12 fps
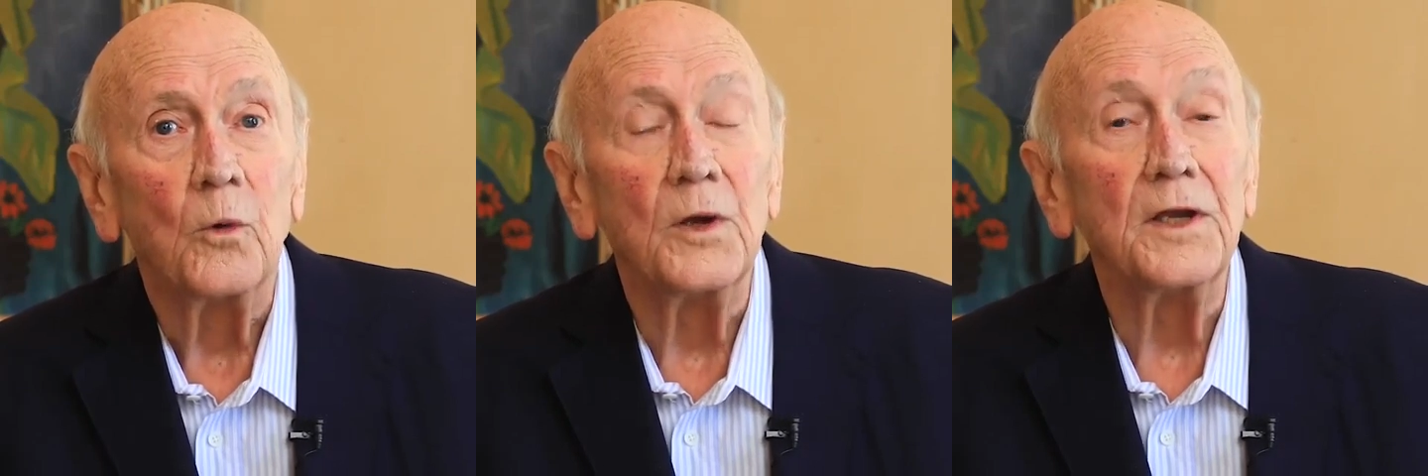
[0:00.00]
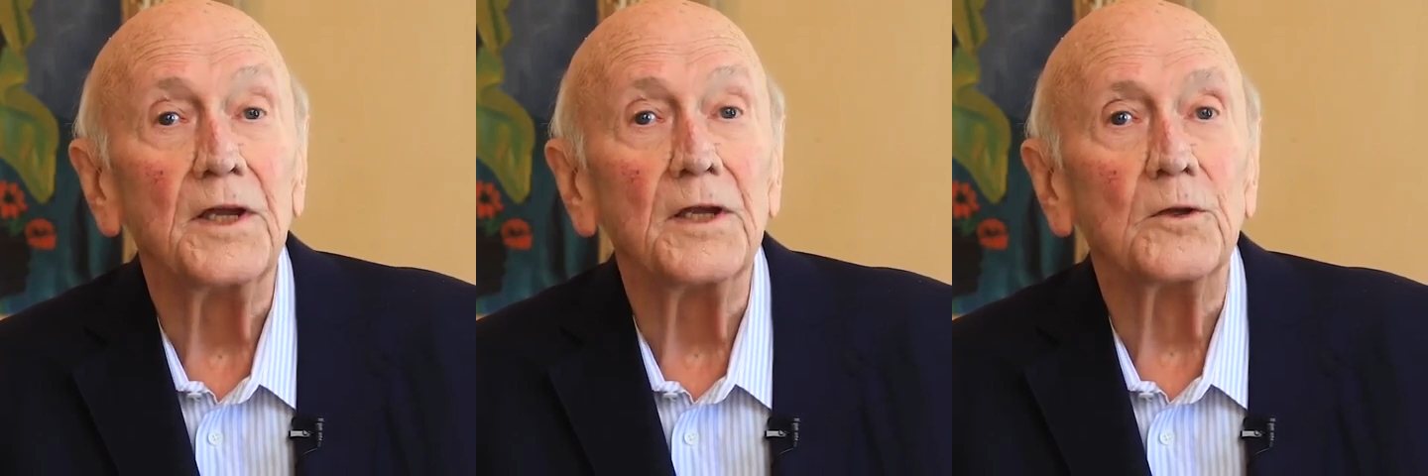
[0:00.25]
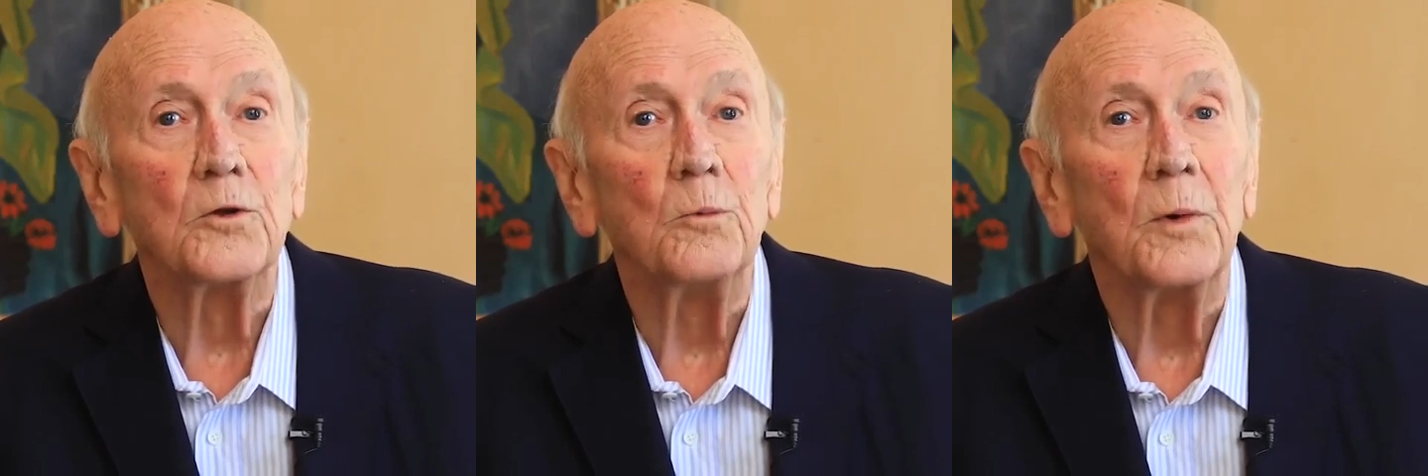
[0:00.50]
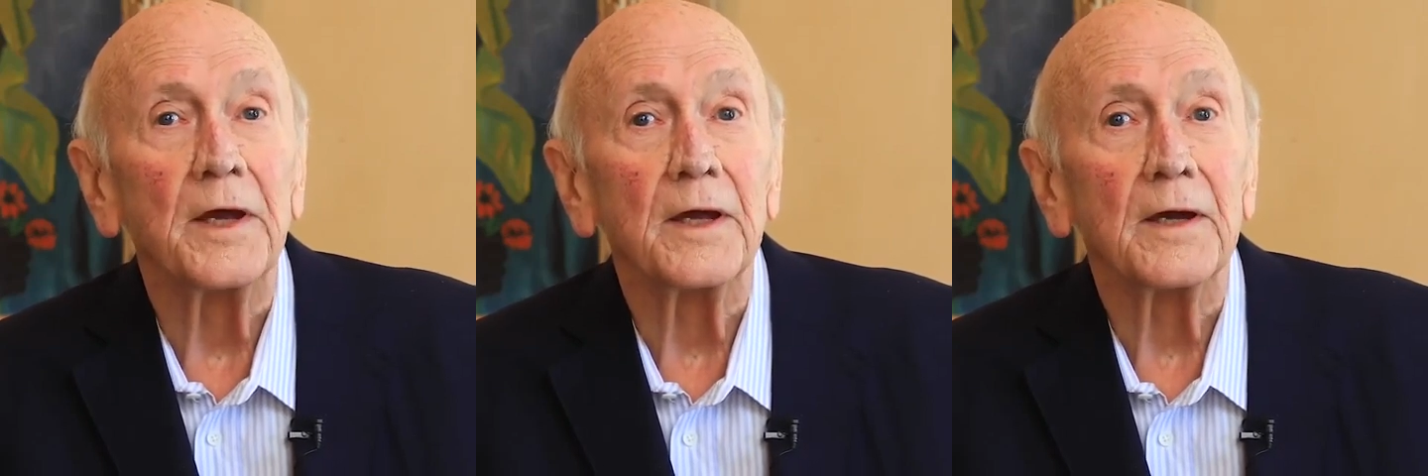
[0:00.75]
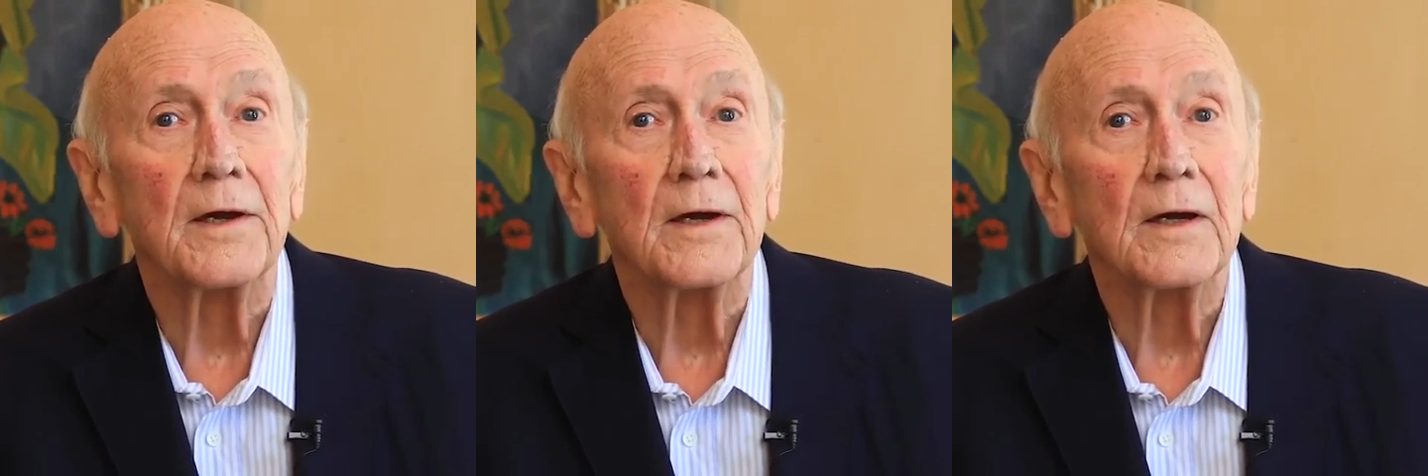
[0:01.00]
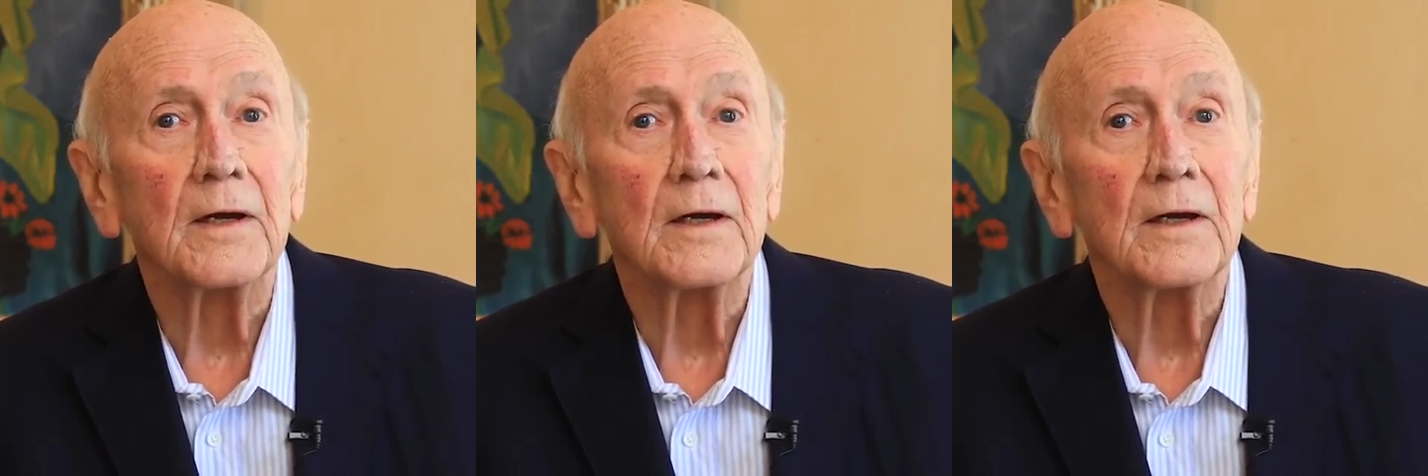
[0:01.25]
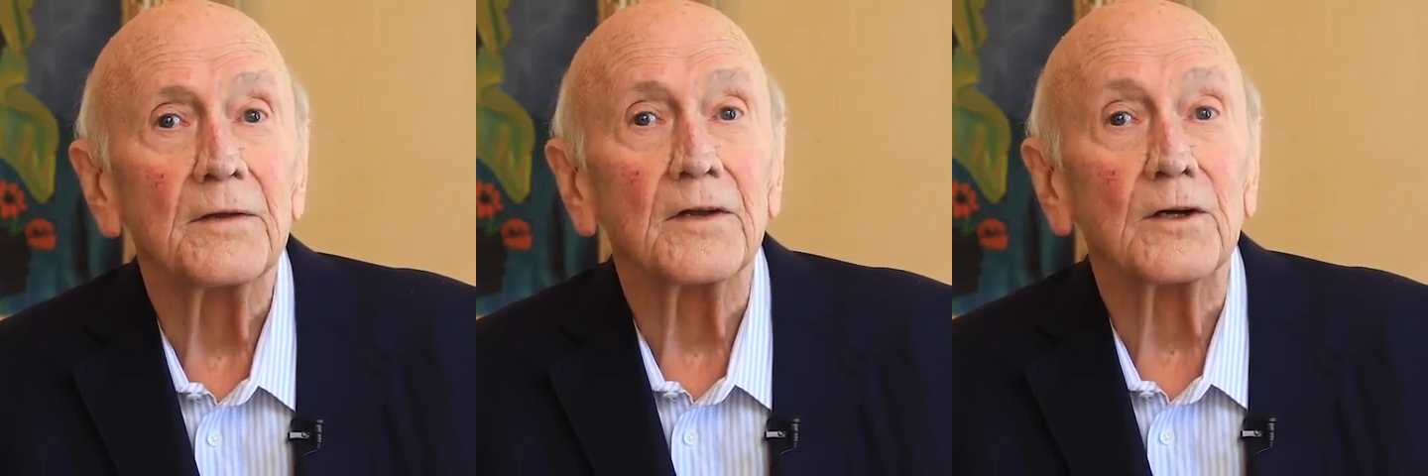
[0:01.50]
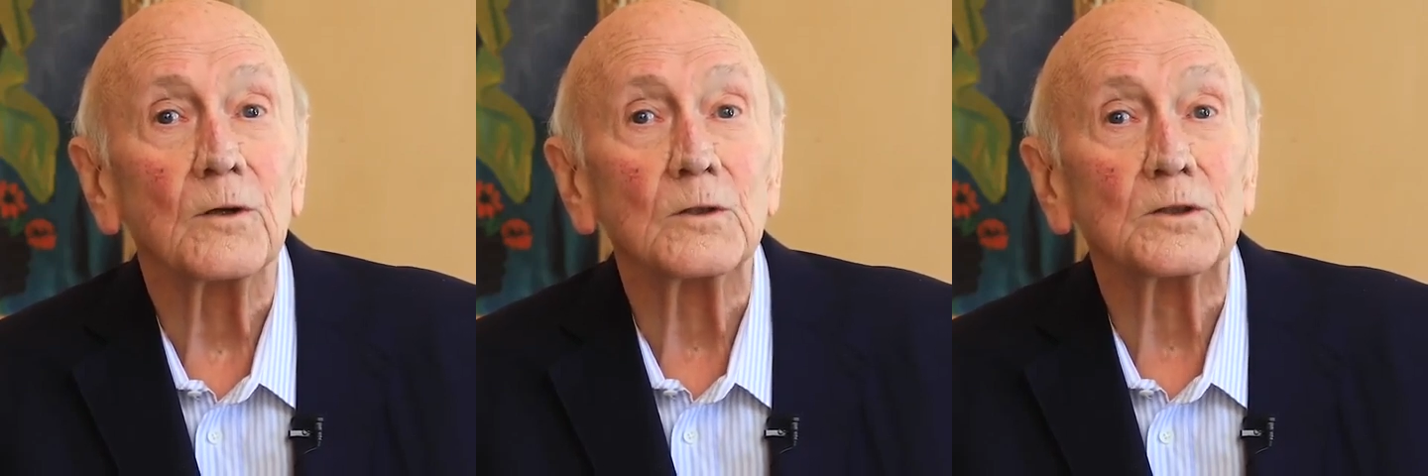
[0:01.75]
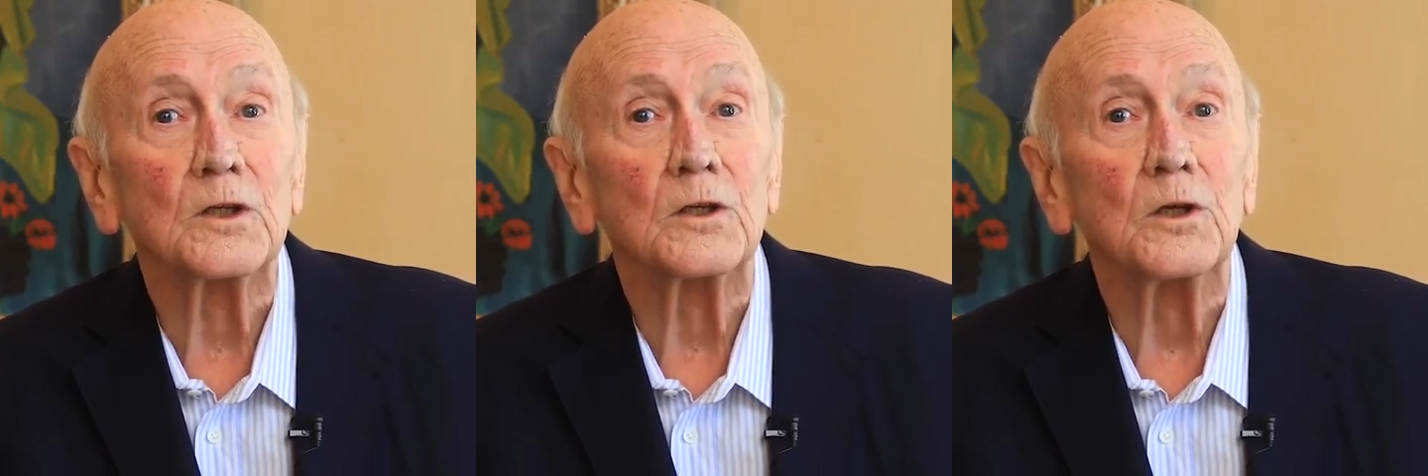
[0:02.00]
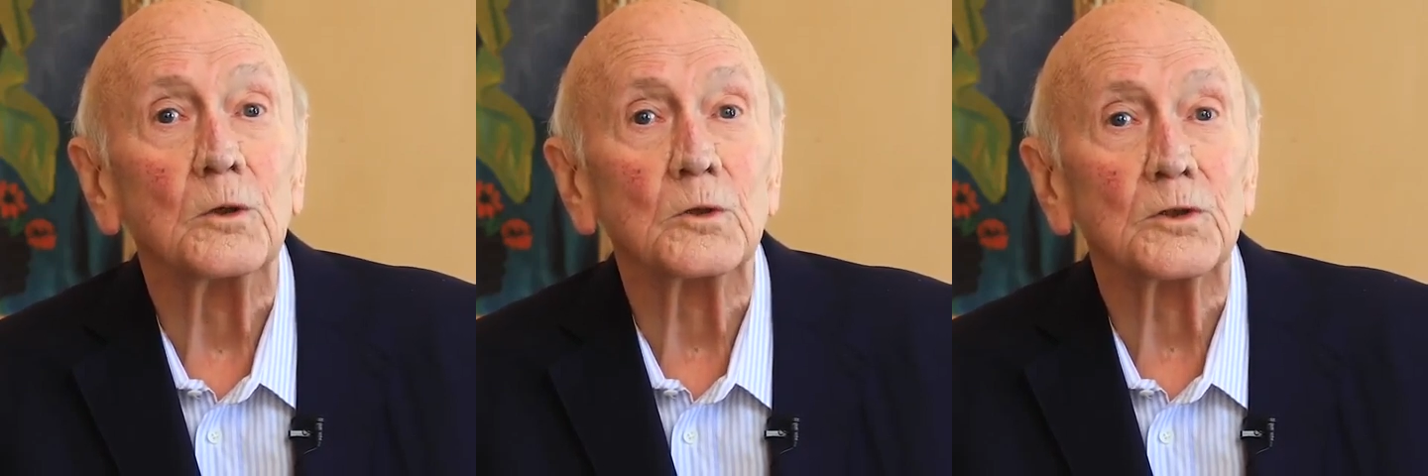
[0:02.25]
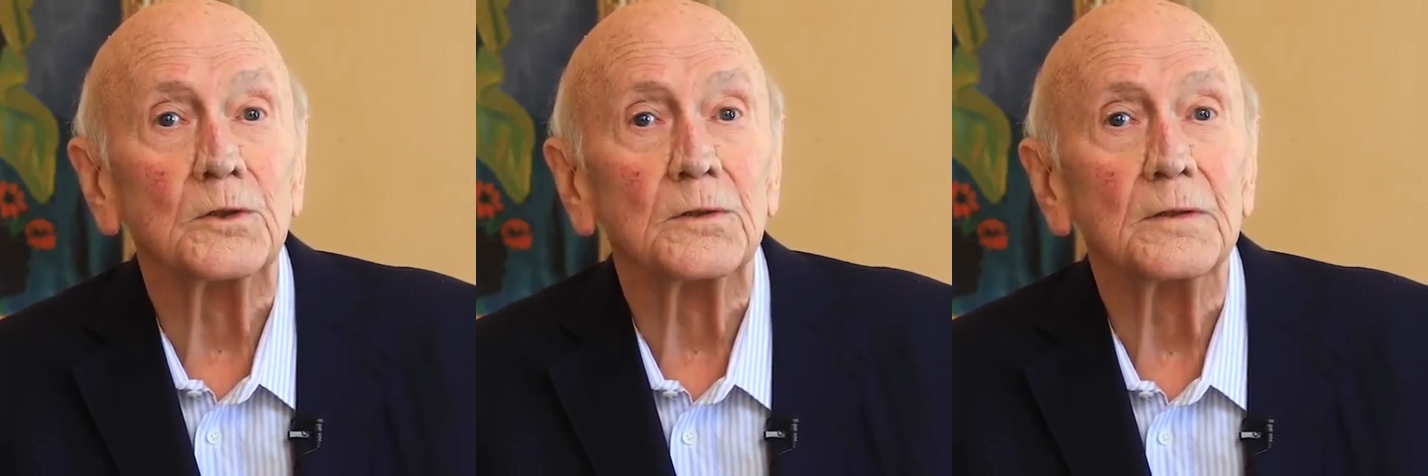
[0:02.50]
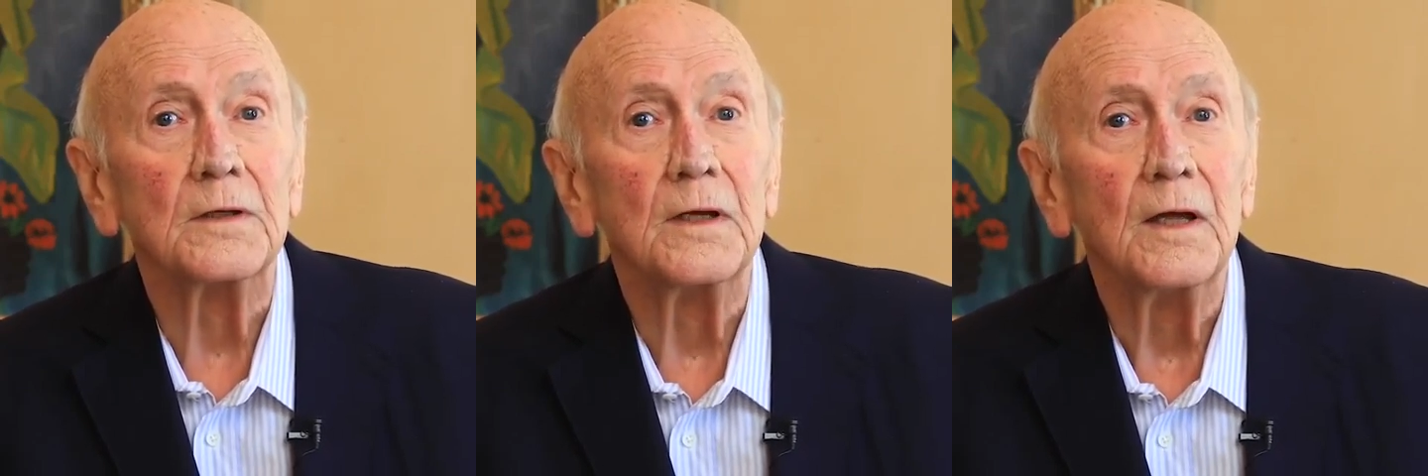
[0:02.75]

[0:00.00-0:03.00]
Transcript: We need to make the Constitution